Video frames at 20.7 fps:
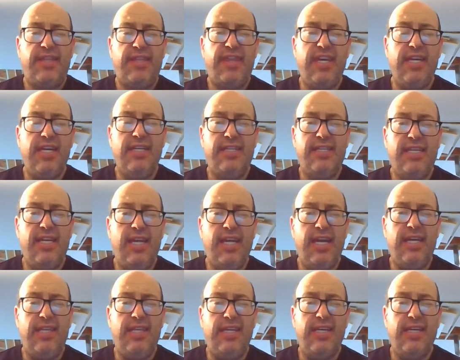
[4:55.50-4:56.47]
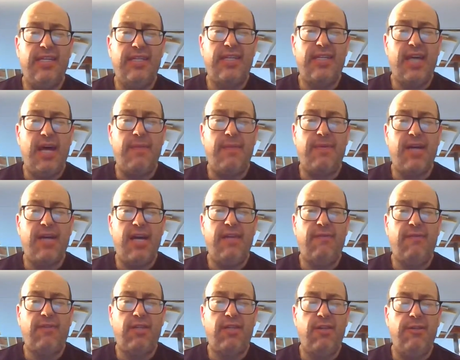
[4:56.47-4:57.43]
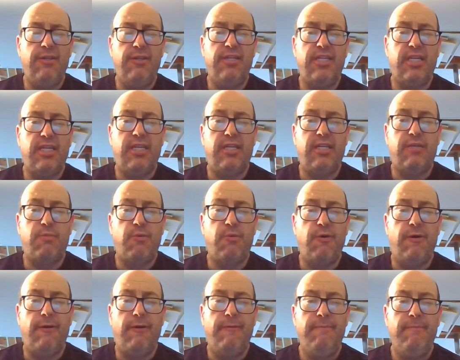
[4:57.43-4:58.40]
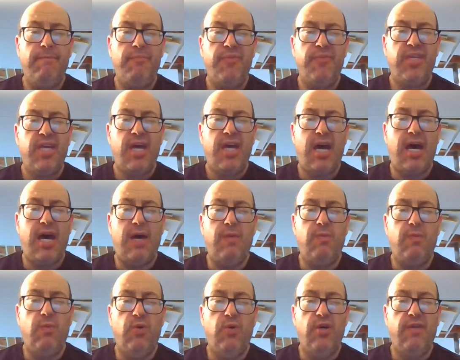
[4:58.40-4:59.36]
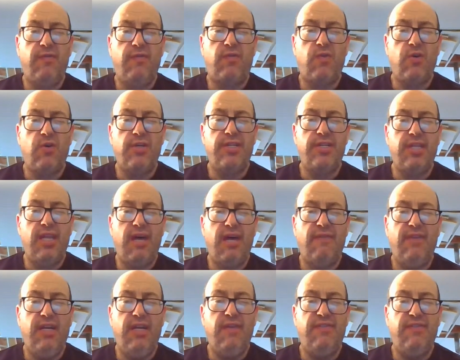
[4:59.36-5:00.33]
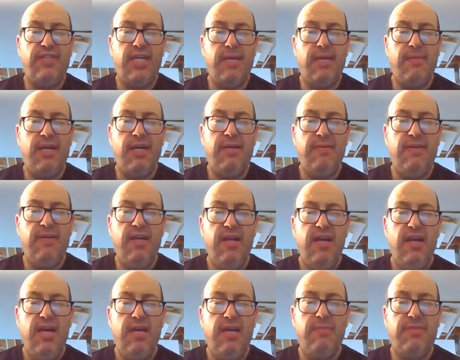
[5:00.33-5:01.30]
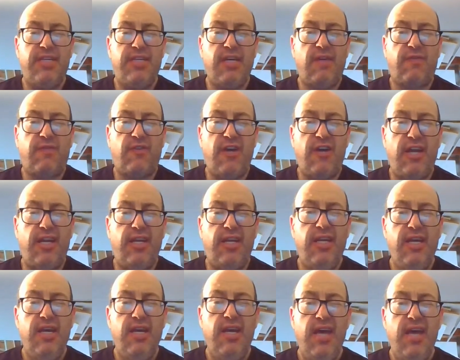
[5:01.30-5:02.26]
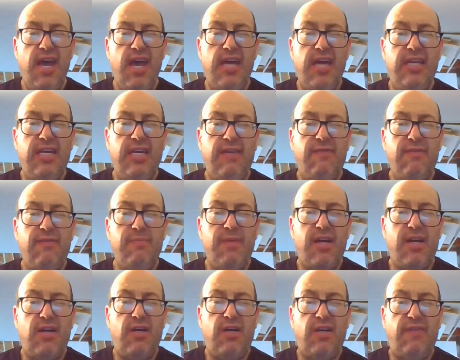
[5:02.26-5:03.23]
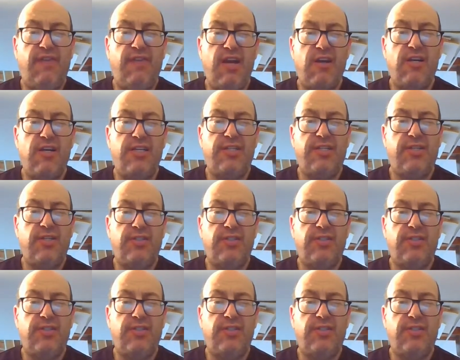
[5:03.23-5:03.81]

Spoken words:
theist and atheist. I'm kind of clueless at this point. I would, of course, love it if Sam himself read it and even better if Harris